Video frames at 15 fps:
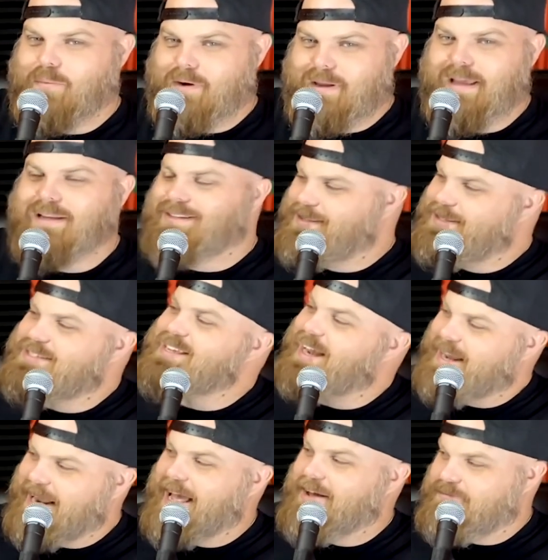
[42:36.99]
we'll get to the
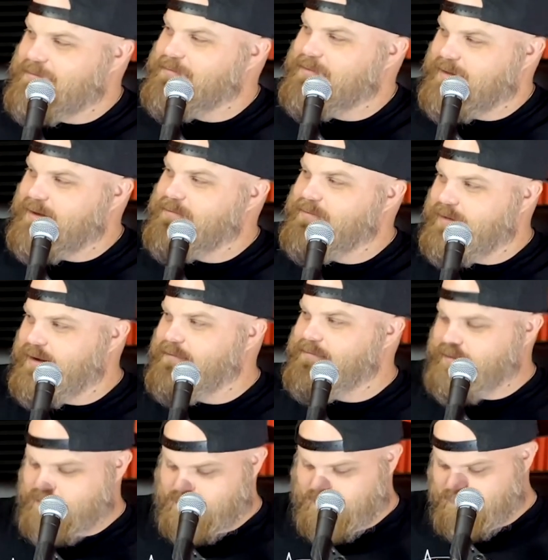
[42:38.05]
second half of the, of, of
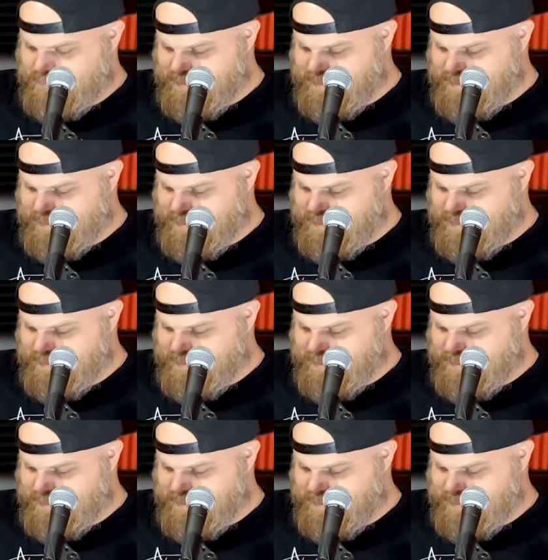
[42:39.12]
the quote.